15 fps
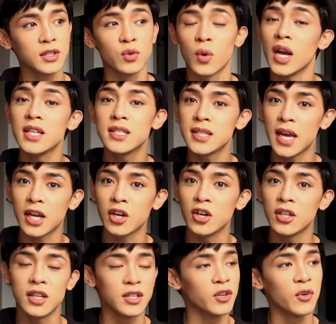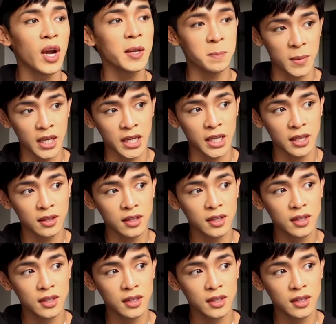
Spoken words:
at the right second, at the right minute.